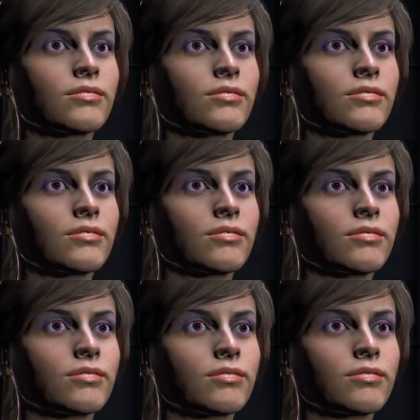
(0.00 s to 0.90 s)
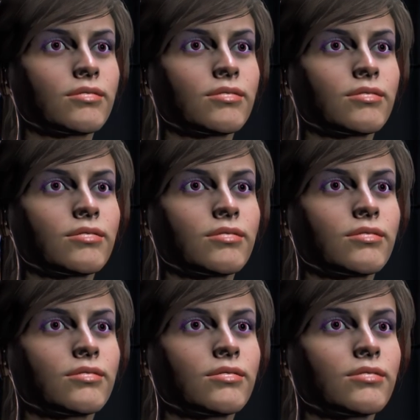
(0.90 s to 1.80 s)

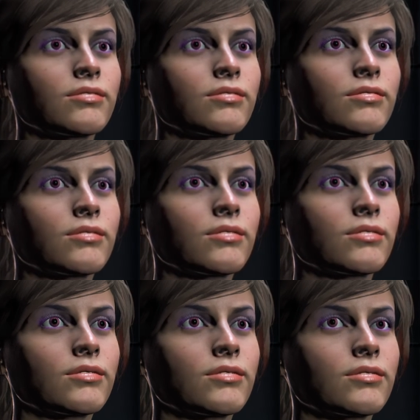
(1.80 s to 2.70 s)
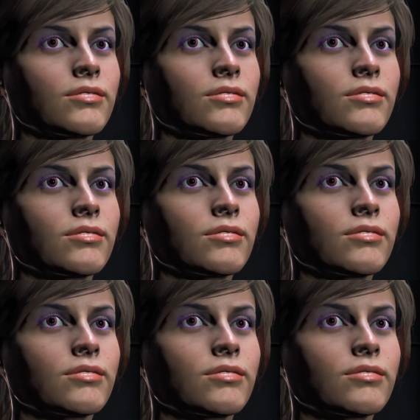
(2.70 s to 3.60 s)

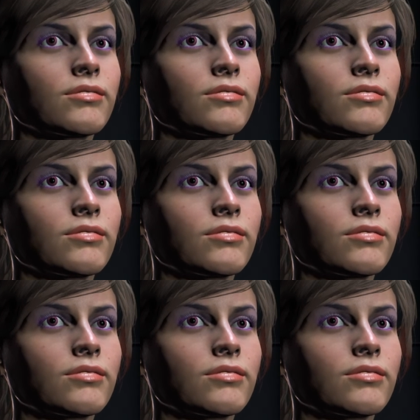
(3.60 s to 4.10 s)
(no one is talking)